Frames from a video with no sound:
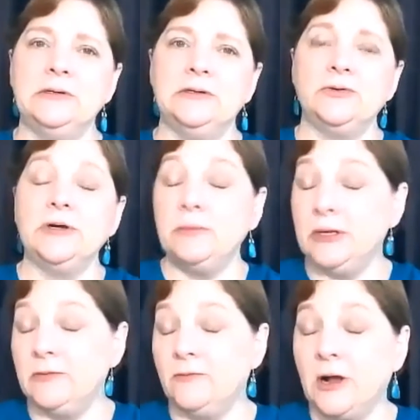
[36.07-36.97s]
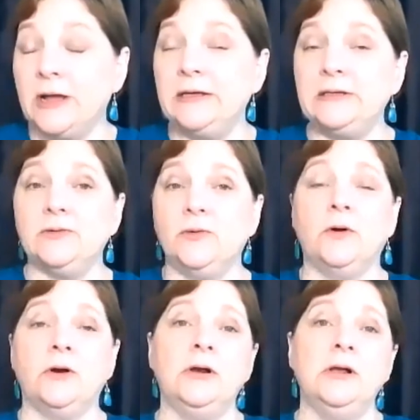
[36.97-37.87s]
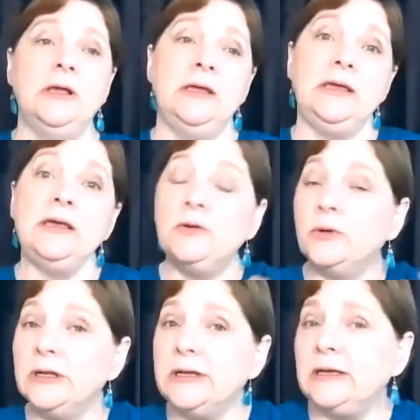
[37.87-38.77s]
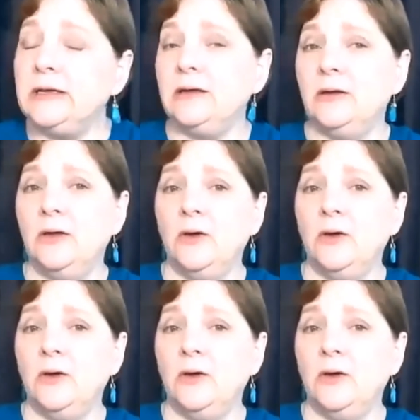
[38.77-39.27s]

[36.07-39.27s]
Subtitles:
treating me right or equally,